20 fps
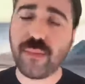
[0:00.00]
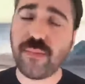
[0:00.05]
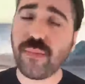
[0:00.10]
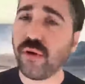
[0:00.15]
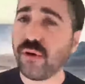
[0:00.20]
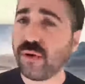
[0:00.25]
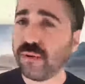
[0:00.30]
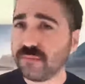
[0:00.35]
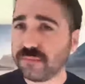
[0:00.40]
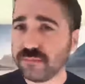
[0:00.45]

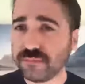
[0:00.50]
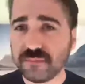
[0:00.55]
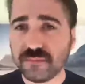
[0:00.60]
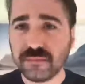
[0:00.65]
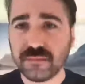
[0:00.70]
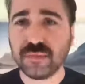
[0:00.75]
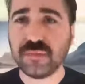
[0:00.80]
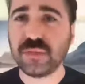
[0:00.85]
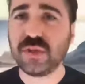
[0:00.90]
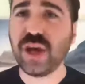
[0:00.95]
But
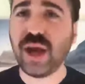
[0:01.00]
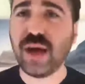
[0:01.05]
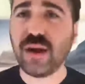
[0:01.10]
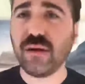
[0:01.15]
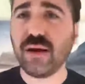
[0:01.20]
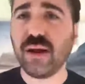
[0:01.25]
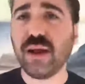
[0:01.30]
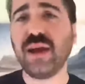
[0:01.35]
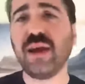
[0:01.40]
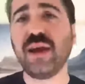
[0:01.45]

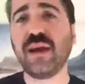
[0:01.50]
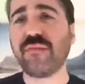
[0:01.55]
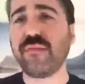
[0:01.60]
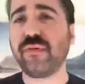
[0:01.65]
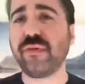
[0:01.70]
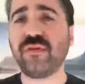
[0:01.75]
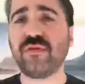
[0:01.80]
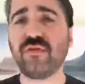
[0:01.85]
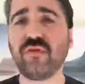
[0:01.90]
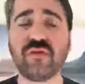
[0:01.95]
generally, if
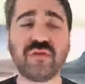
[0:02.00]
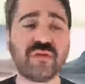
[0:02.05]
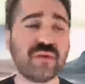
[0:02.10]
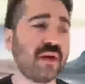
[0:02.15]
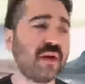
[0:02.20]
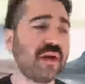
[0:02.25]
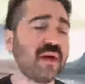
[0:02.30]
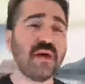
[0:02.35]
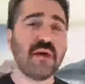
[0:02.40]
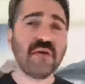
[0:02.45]
it's just
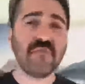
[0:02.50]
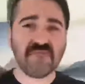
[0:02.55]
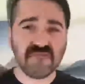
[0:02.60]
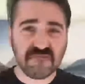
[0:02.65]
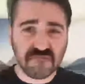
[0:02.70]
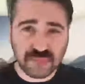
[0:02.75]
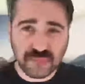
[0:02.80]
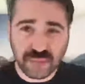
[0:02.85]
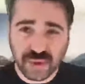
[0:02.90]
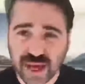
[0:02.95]

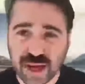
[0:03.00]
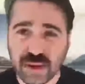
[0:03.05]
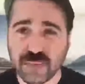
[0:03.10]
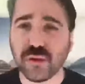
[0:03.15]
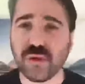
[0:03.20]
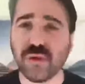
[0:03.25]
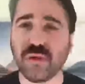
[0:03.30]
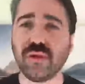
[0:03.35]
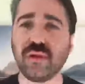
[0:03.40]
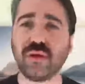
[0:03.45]

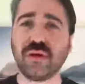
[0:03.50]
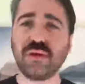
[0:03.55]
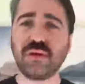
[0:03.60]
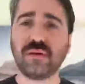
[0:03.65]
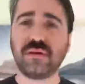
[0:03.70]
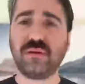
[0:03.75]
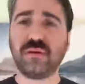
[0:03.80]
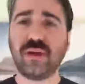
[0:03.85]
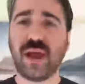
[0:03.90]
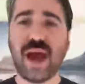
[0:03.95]
people
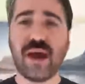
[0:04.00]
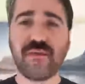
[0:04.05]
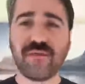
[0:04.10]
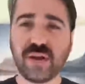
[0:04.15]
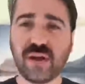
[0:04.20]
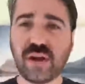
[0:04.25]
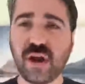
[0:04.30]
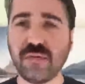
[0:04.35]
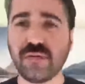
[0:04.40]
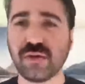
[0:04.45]

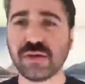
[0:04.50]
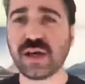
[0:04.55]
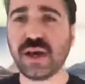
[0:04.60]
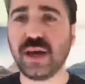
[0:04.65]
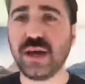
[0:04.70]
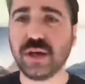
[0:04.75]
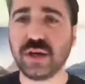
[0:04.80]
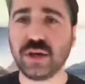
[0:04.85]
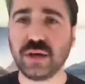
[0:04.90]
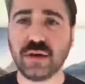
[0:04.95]
having
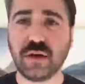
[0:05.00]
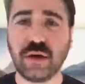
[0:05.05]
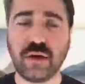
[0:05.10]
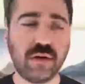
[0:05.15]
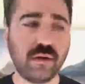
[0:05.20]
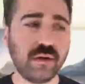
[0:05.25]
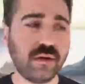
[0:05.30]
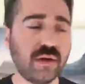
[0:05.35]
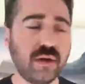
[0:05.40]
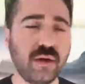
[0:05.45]
conversation
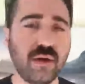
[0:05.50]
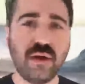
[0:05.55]
and